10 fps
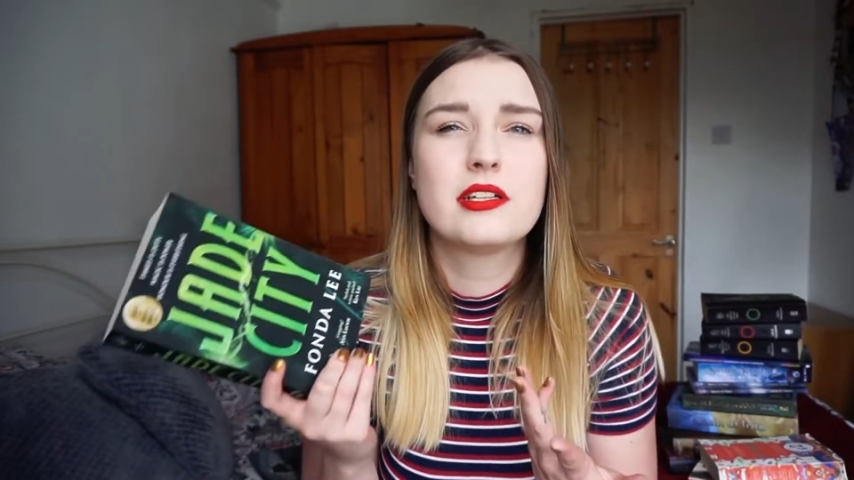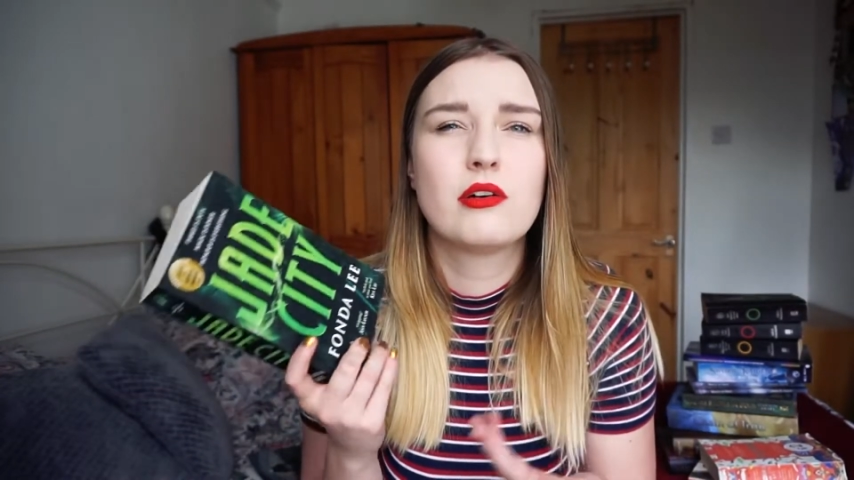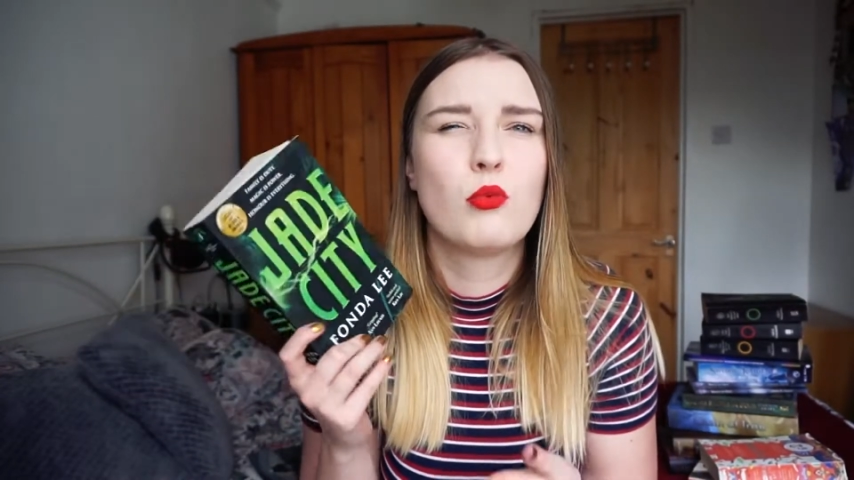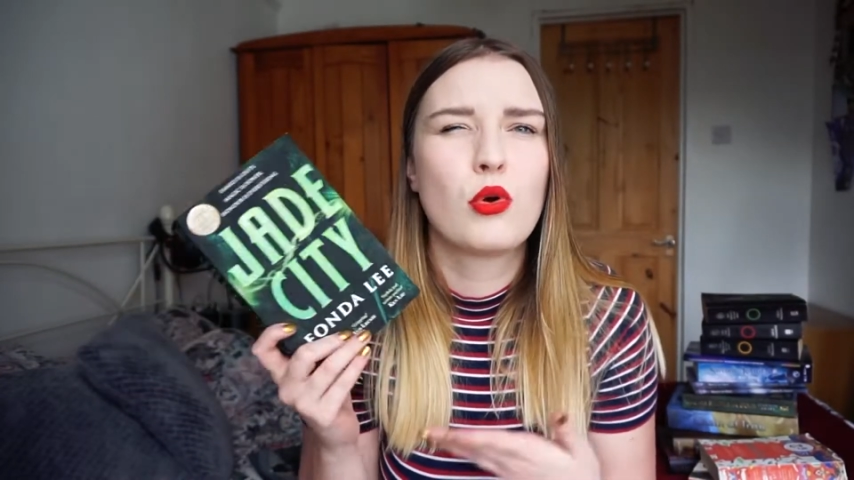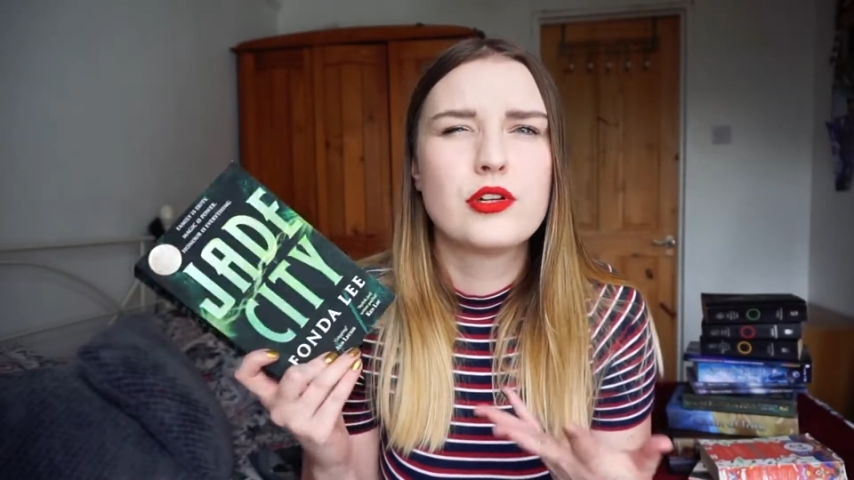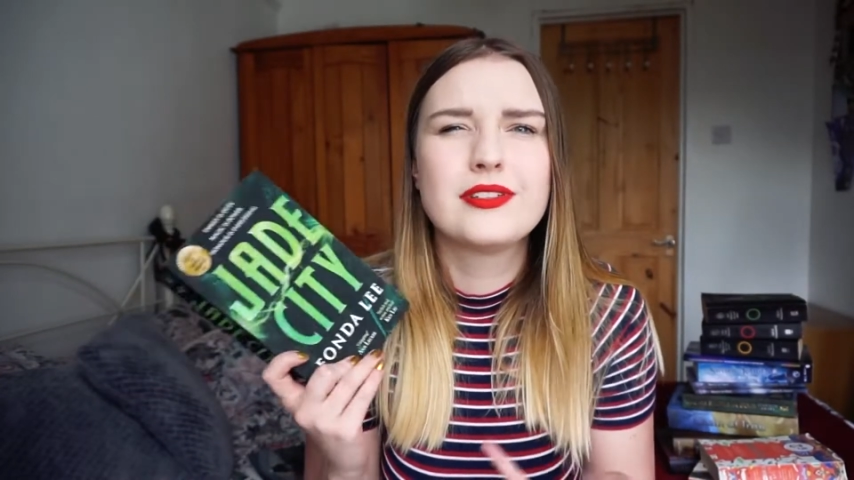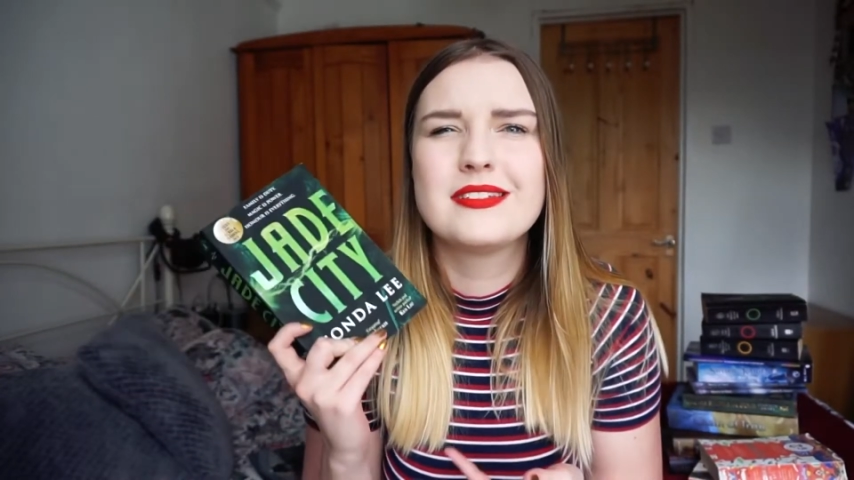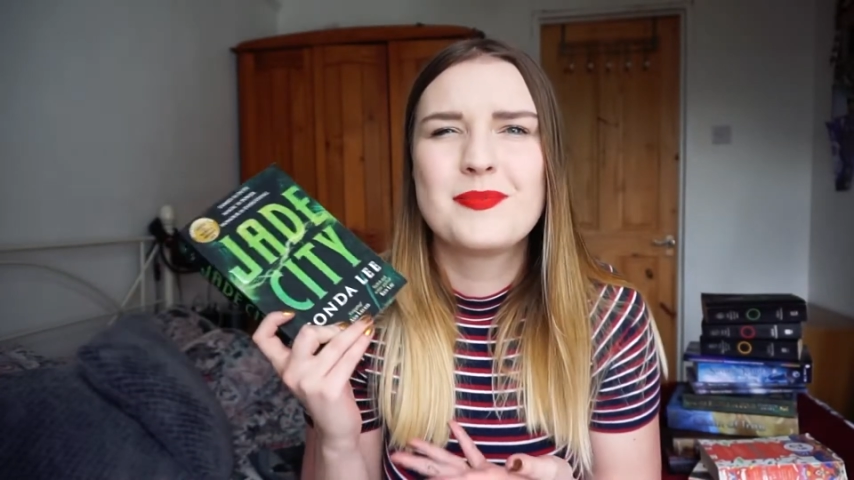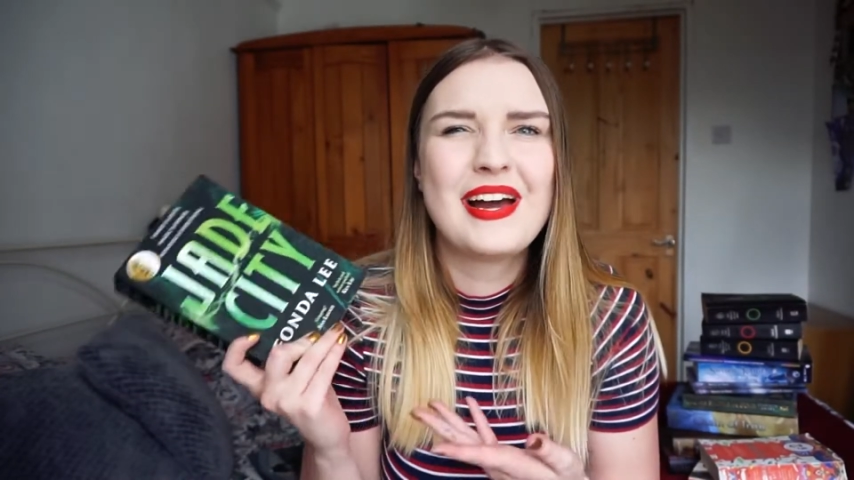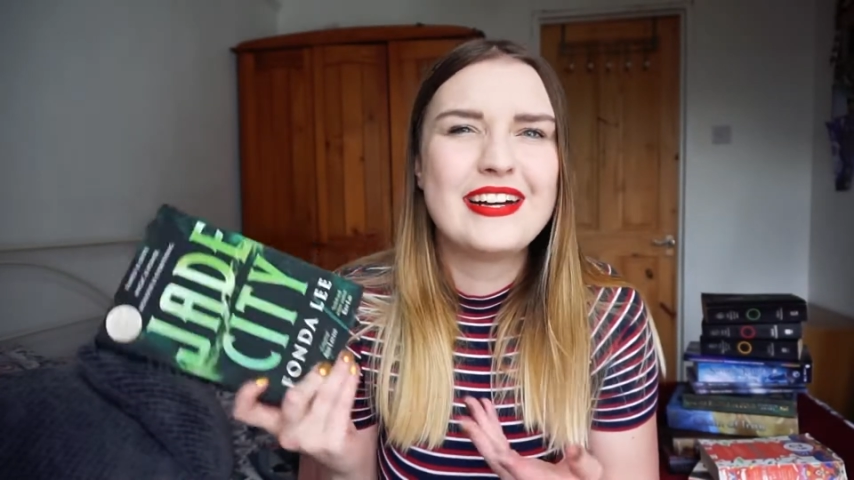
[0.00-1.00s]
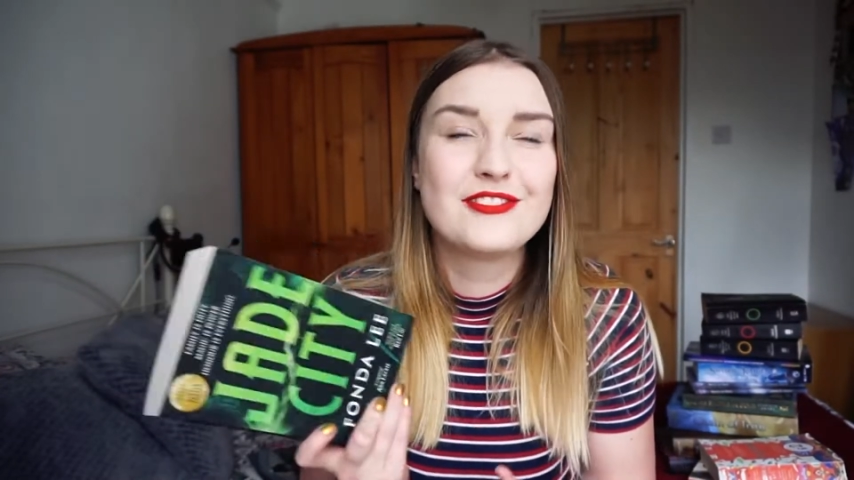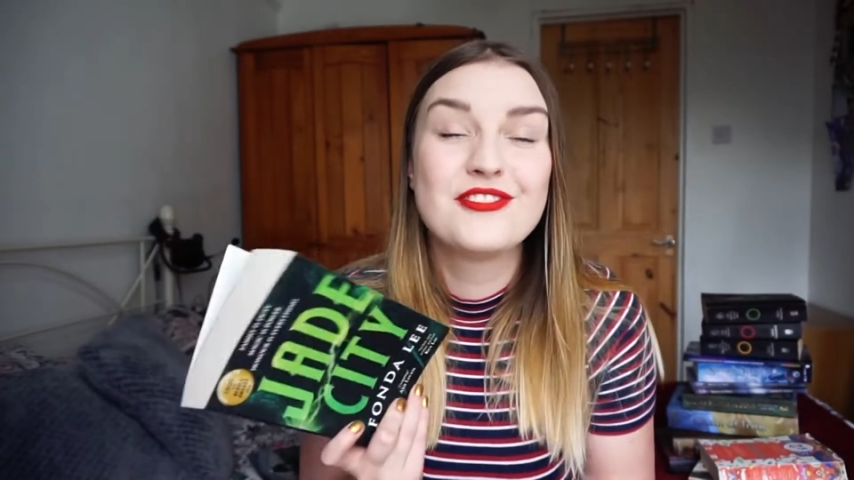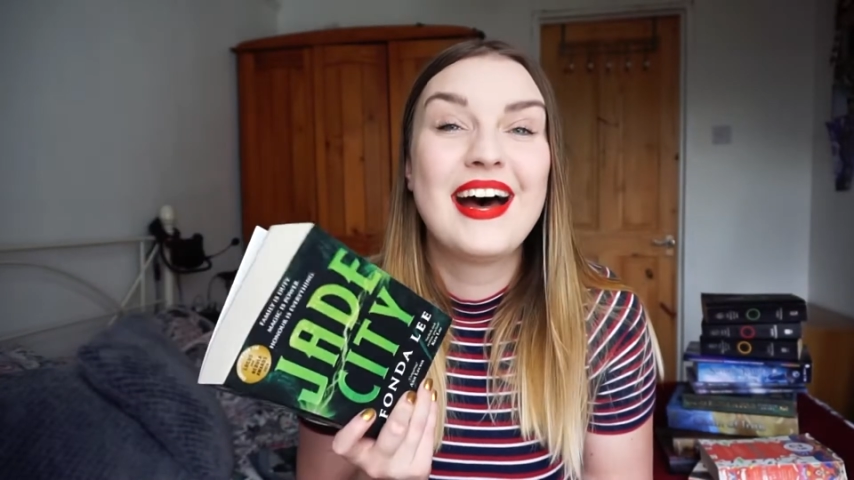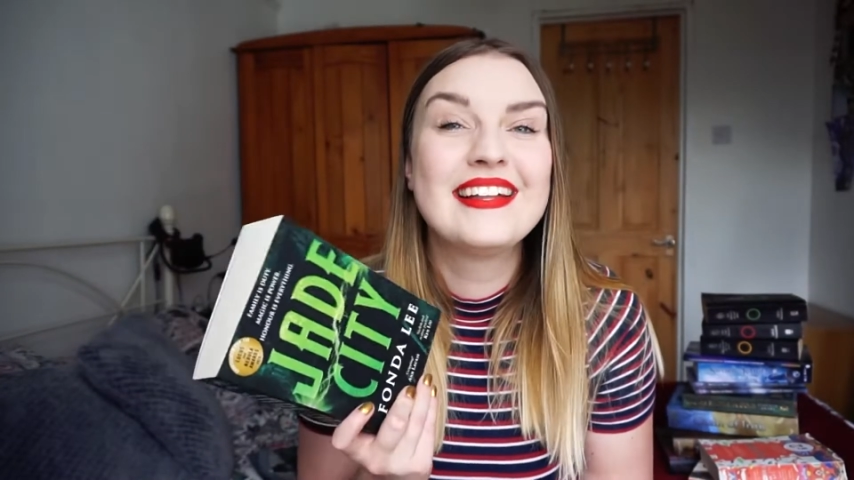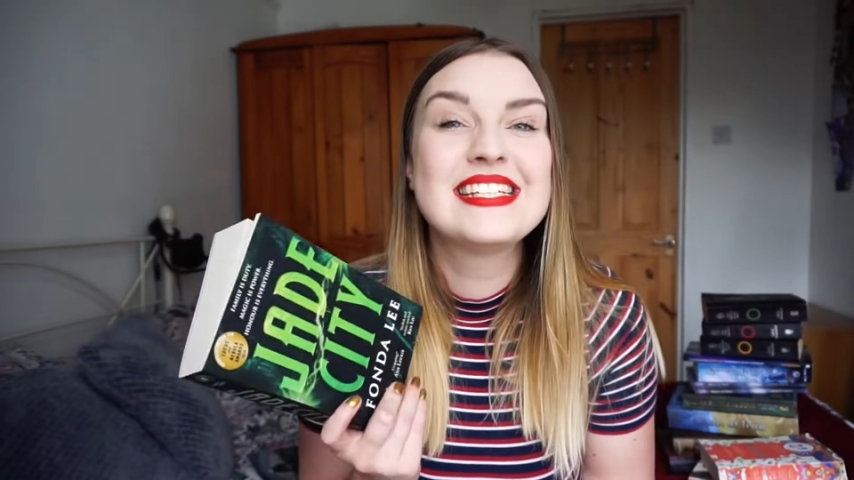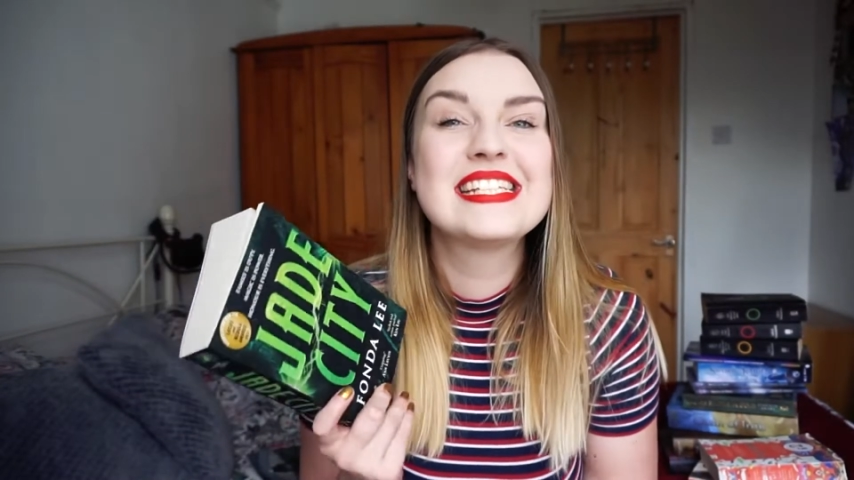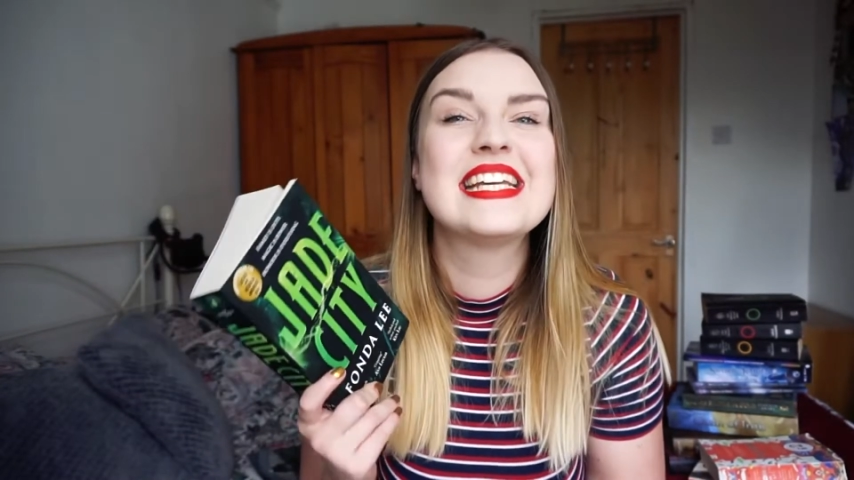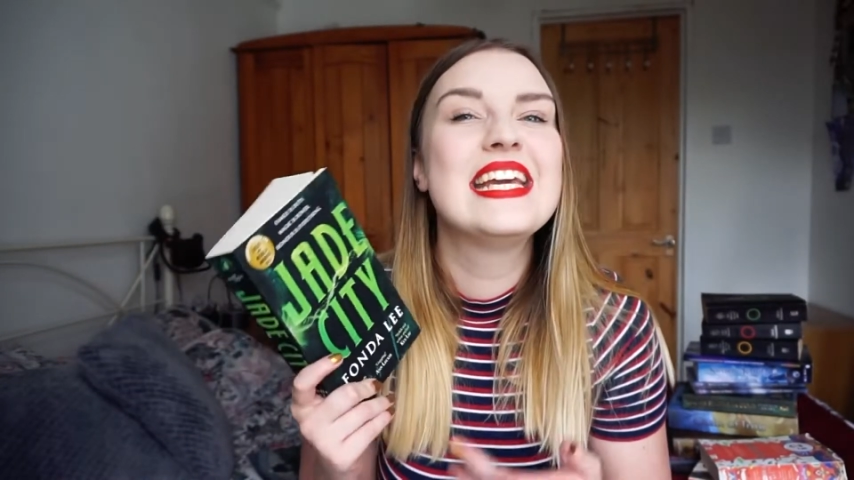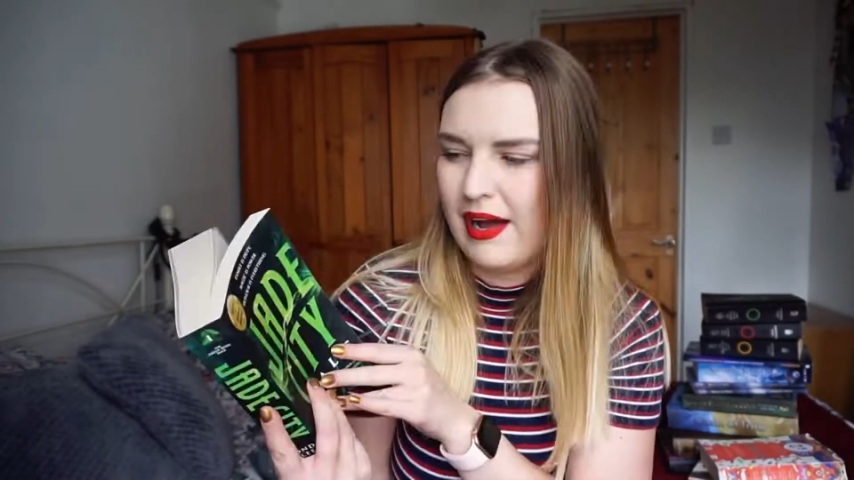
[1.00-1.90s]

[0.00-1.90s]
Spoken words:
world inspired fantasy.